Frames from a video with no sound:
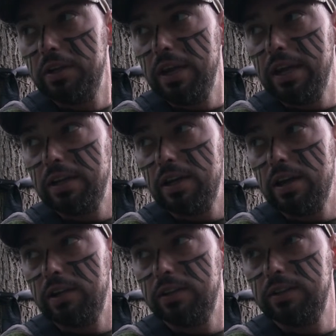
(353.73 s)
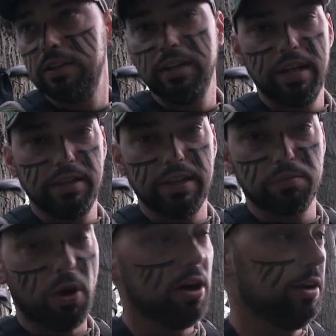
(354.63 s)
and uh, and they
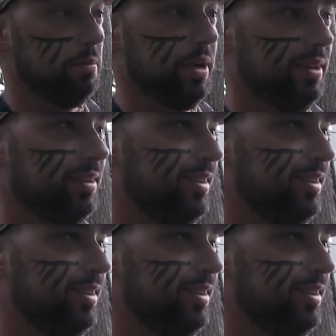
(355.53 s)
spotted me.